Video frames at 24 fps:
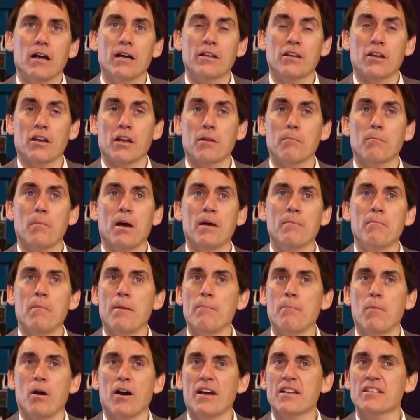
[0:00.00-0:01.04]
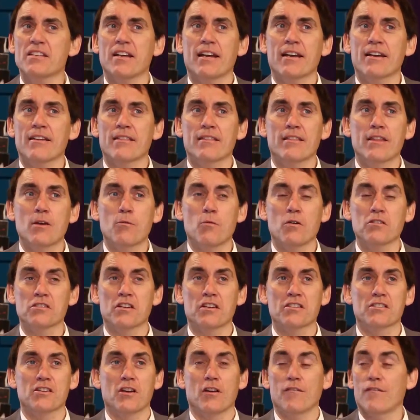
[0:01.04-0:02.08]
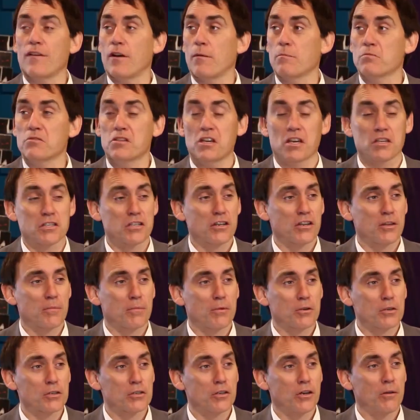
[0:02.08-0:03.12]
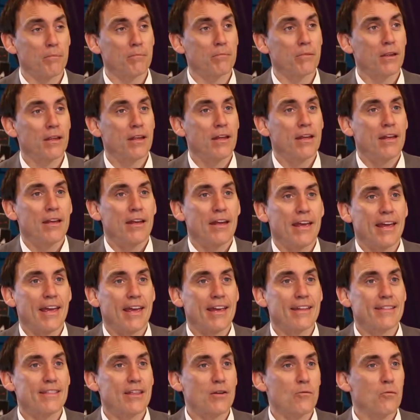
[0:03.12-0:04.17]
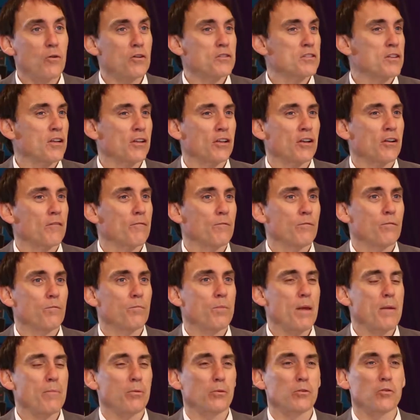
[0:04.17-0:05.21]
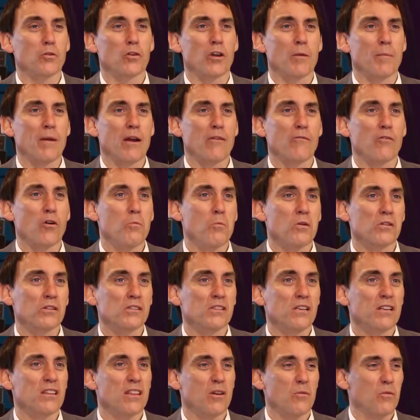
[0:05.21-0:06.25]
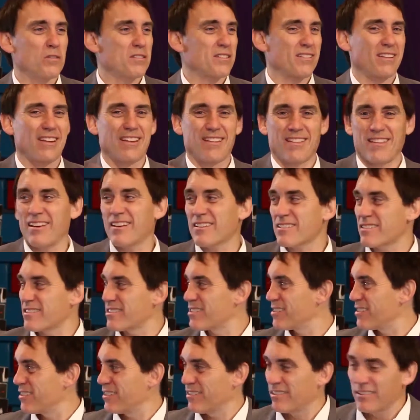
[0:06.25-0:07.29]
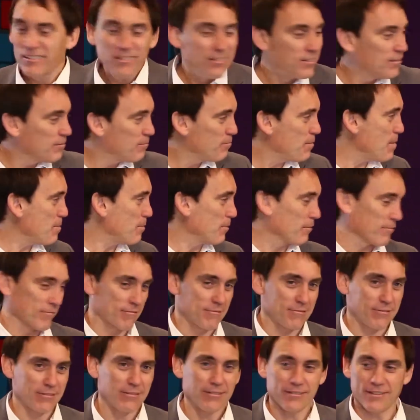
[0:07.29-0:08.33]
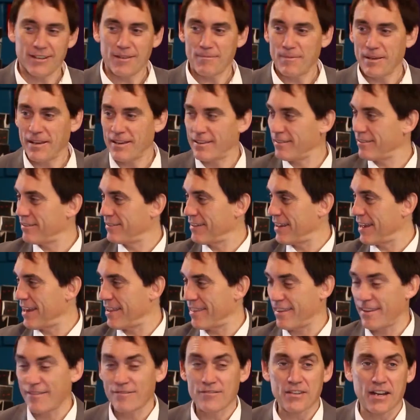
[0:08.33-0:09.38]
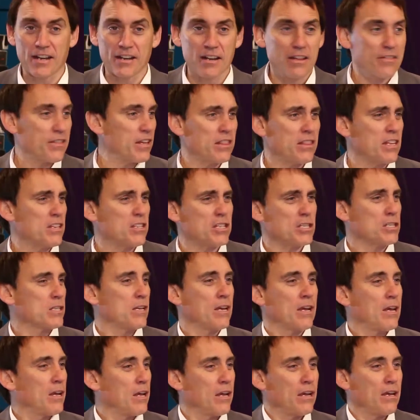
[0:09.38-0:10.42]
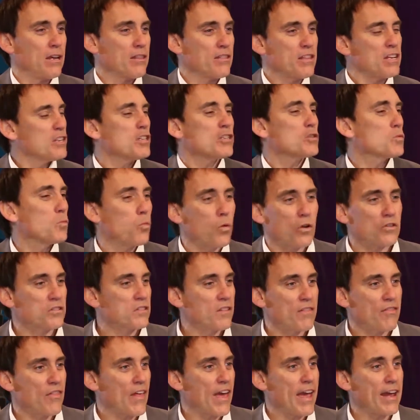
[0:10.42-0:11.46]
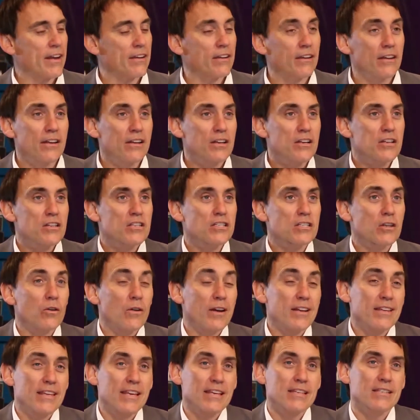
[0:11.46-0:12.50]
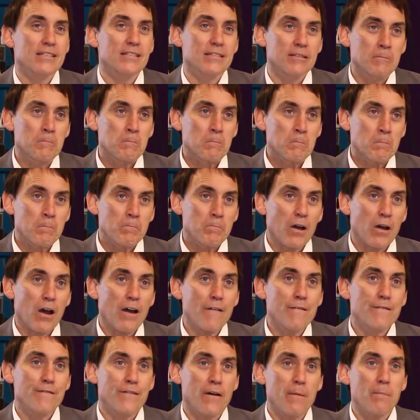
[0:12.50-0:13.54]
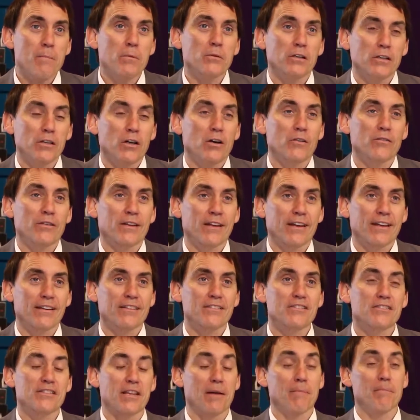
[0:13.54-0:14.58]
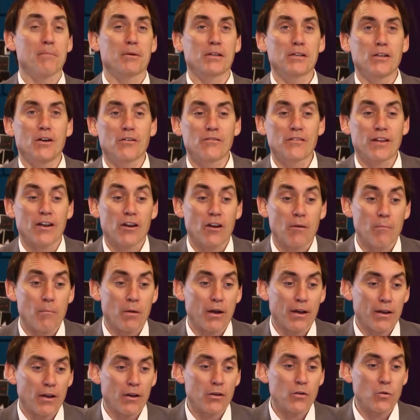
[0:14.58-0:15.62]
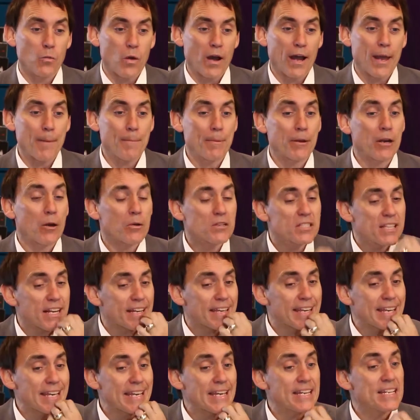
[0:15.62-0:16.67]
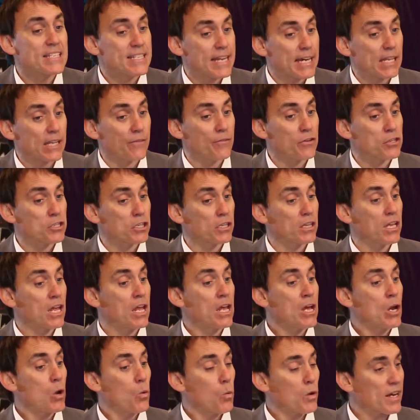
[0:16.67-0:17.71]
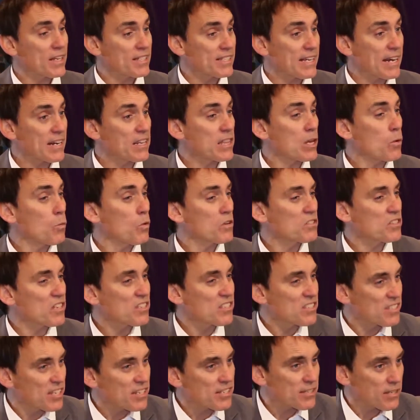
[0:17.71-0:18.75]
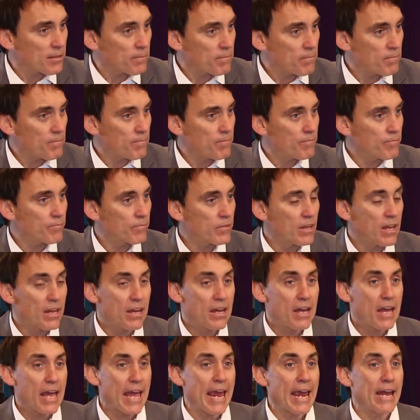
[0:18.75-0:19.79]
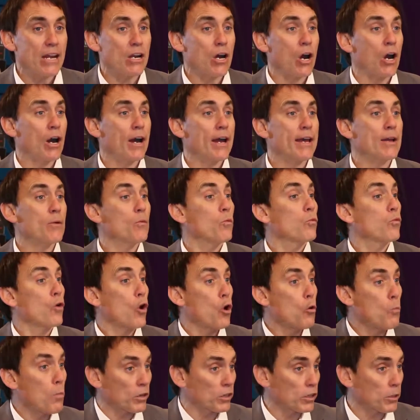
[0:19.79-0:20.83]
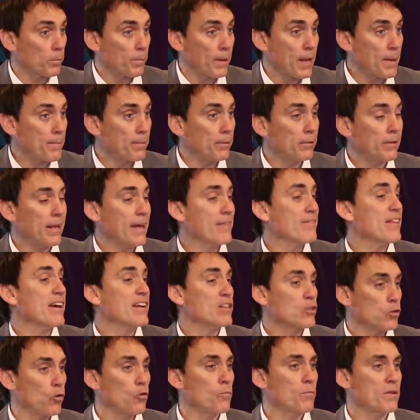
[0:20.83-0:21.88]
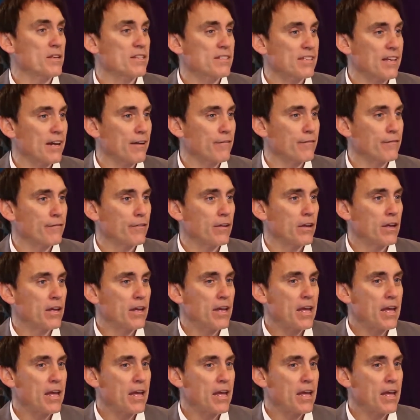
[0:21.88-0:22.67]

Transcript: I think in my day, there wasn't a self-help section at the bookshop, and there wasn't a lot of people talking about role modelling. There wasn't any of this. People talking about how they've done it. There just wasn't that. So I guess I fumbled along there and stumbled along there on my own way. But I was lucky in television when I started. There was a system, and I role modelled people, and they taught me stuff.